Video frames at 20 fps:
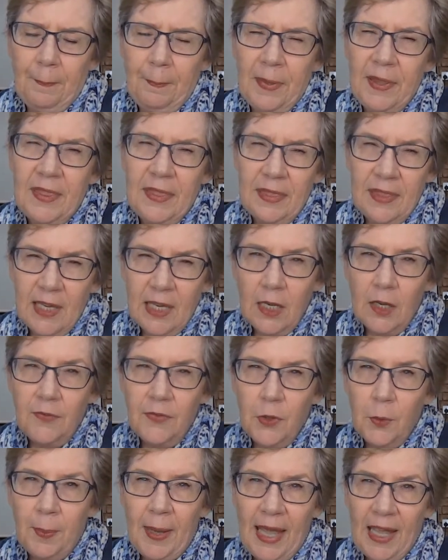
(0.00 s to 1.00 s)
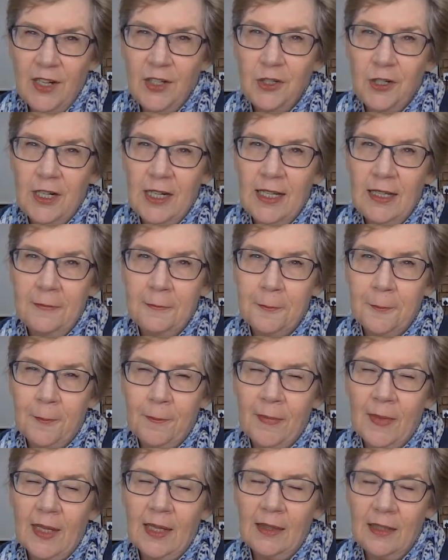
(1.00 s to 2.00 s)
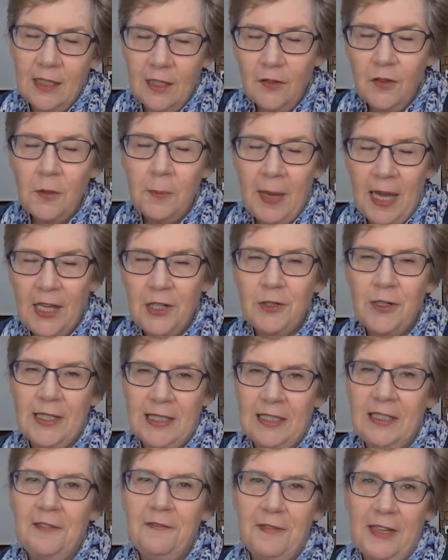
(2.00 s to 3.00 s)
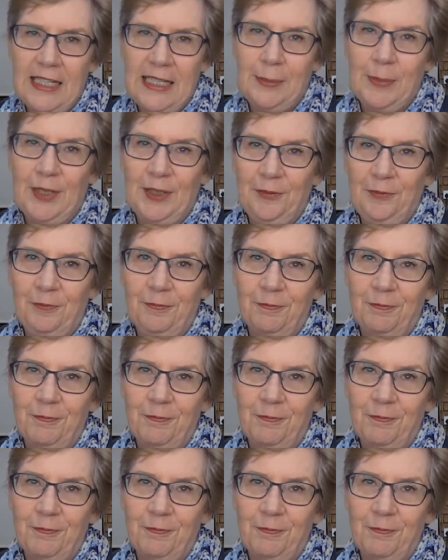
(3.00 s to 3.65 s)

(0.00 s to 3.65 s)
But think of your pantry as an investment.